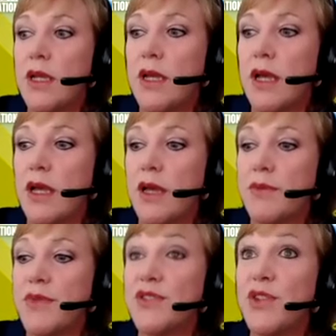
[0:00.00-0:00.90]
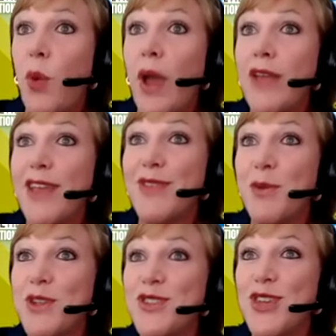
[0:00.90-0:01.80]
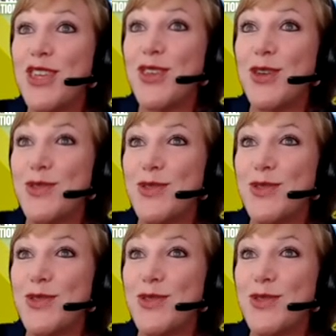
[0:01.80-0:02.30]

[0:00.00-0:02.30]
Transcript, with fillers: uh, there's no wildlife that wants to kill you,